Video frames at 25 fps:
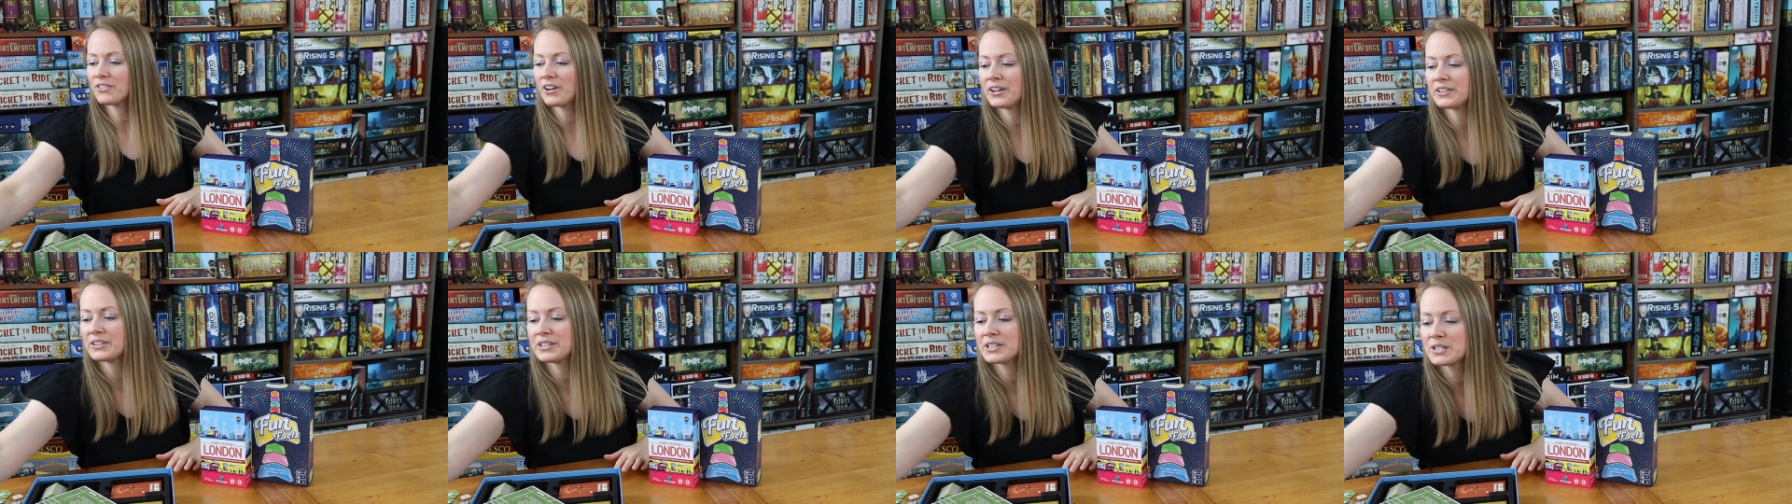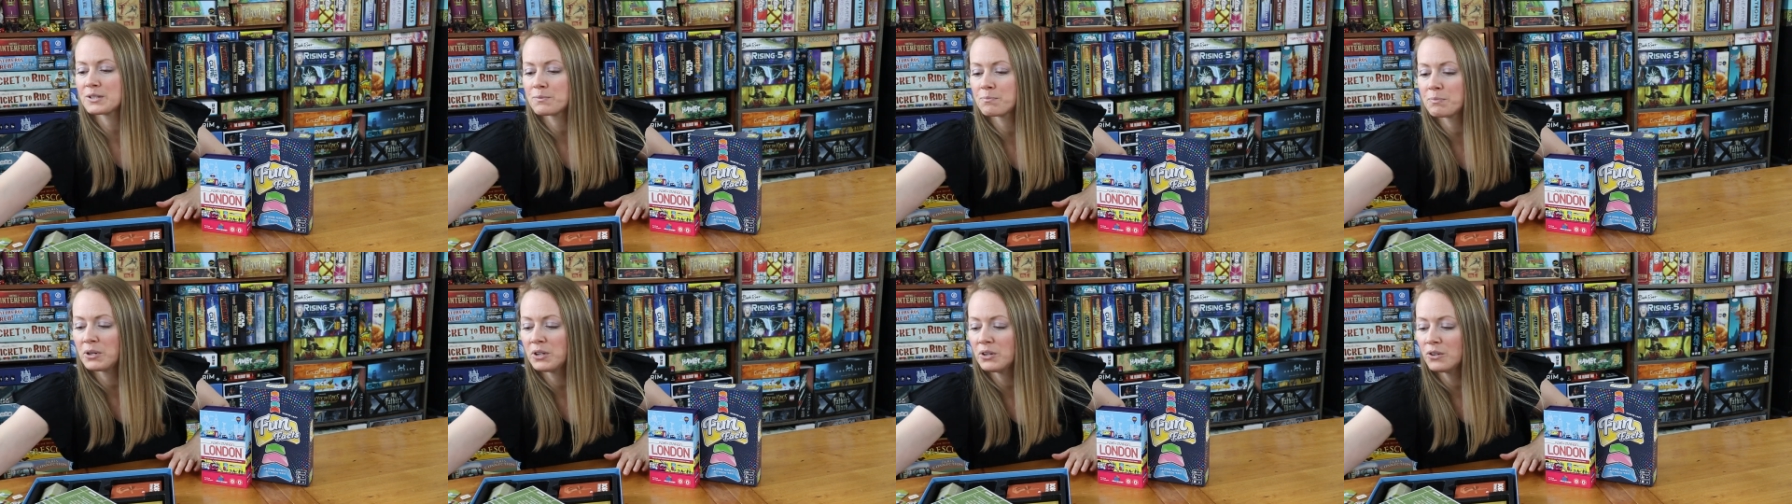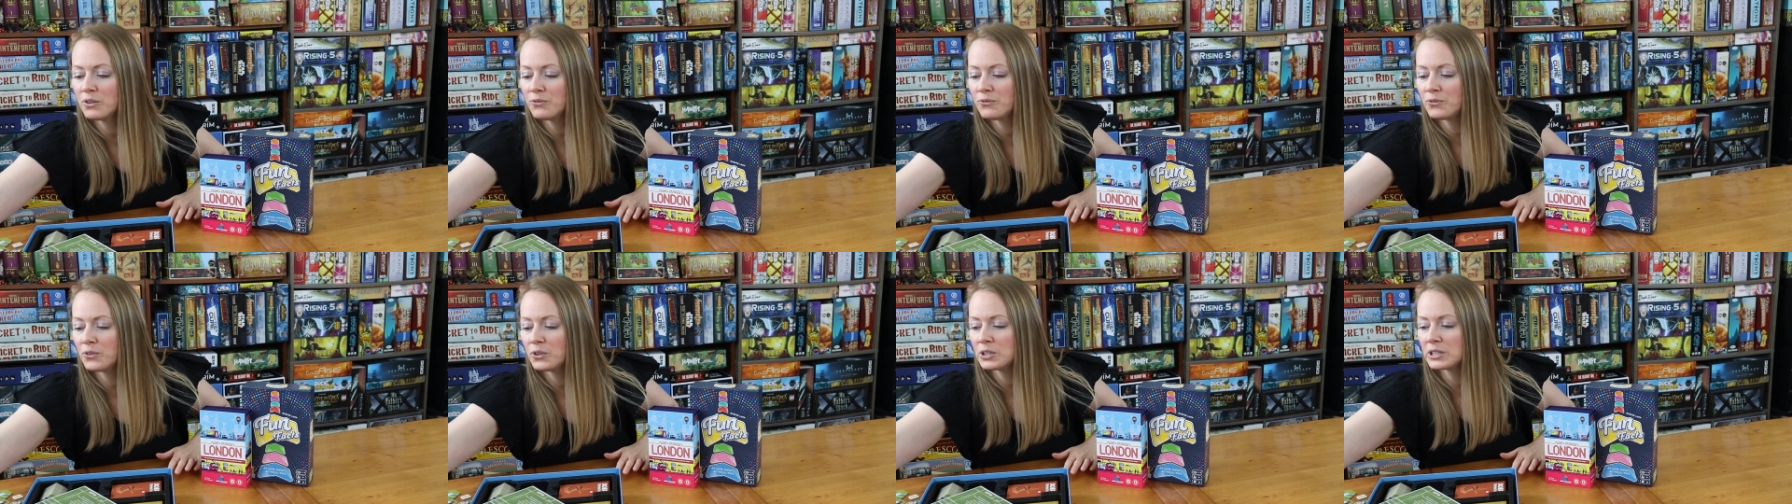on this
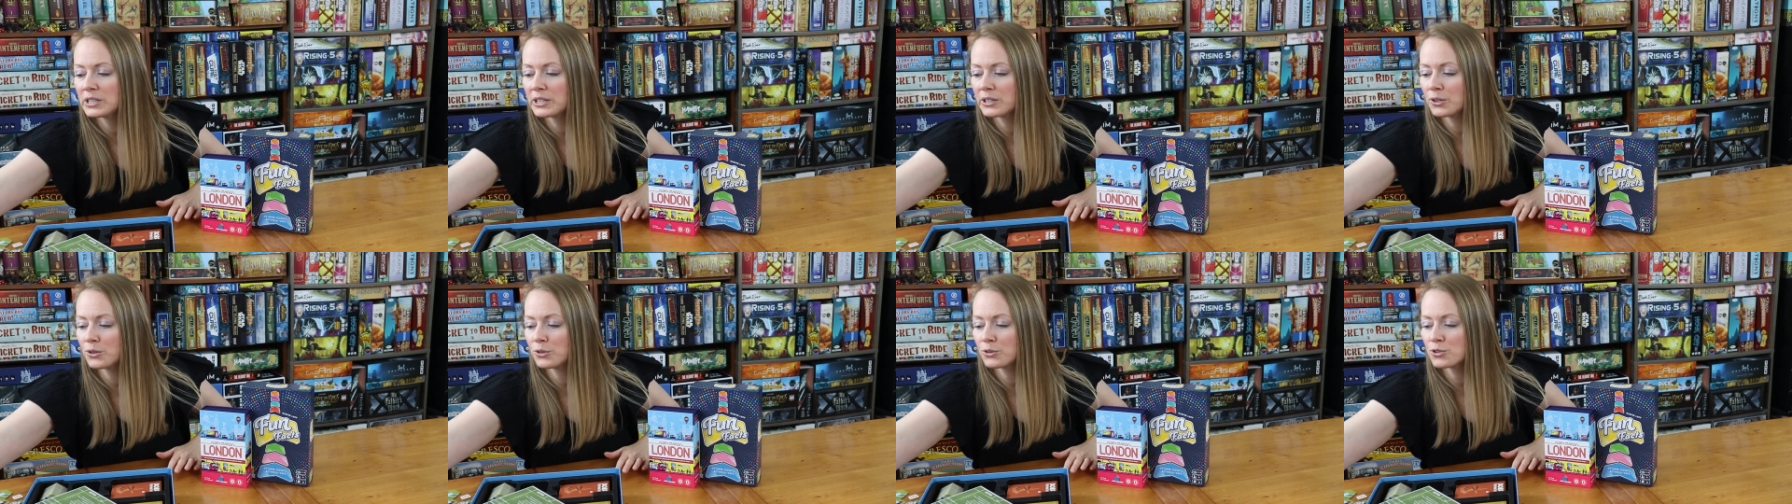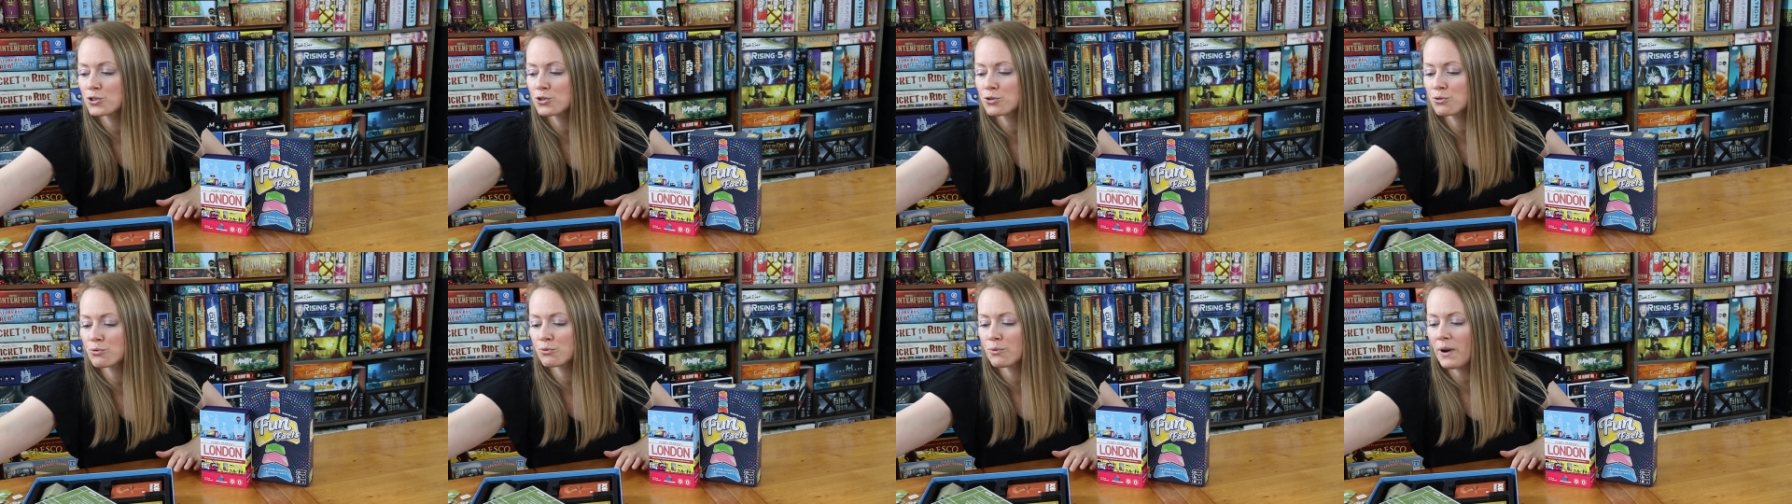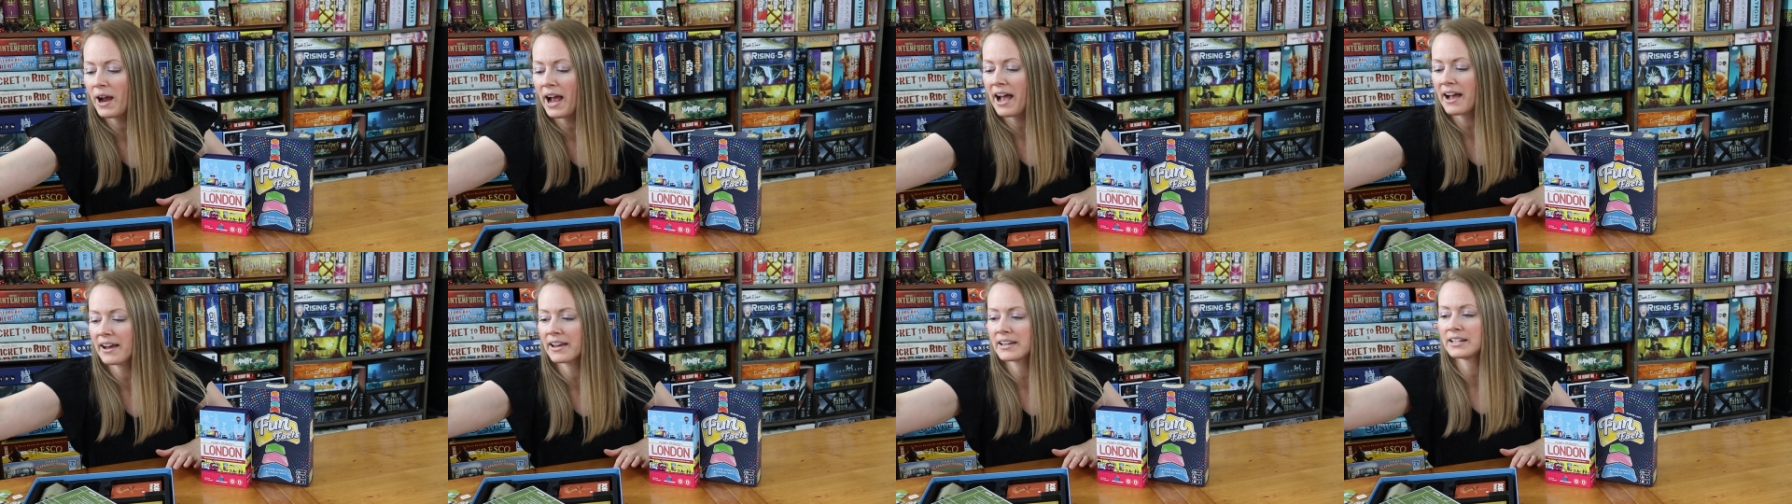beautiful little
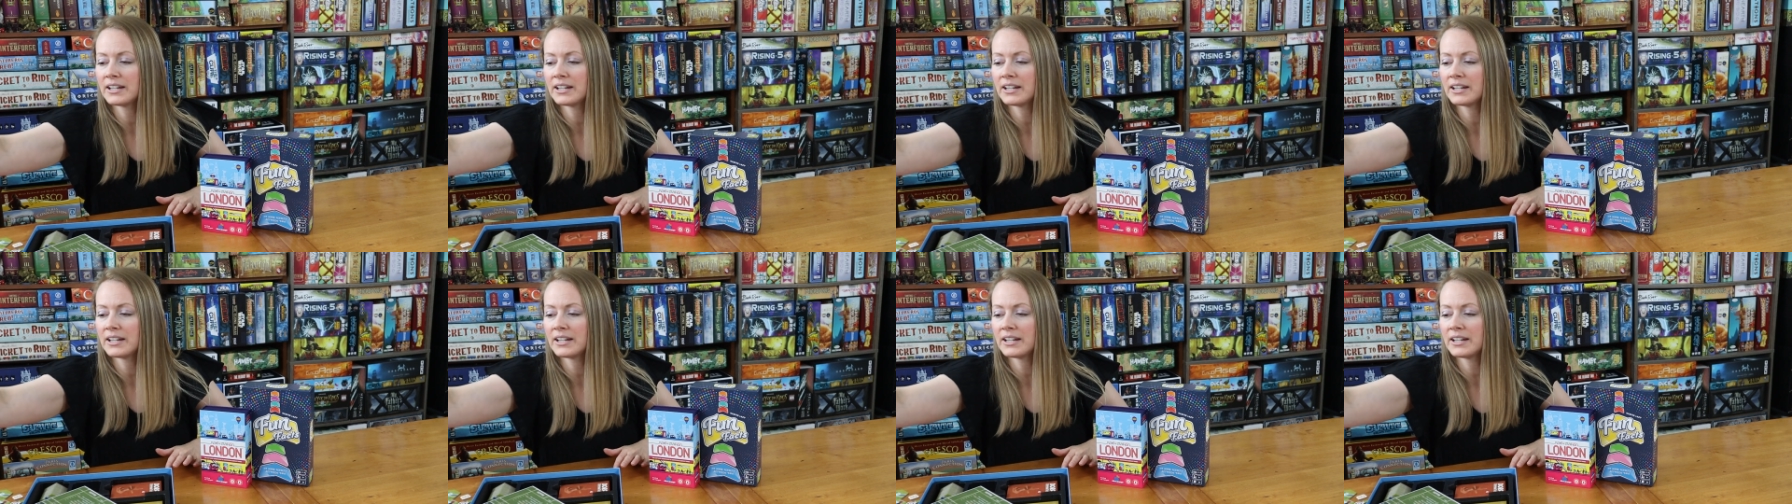track.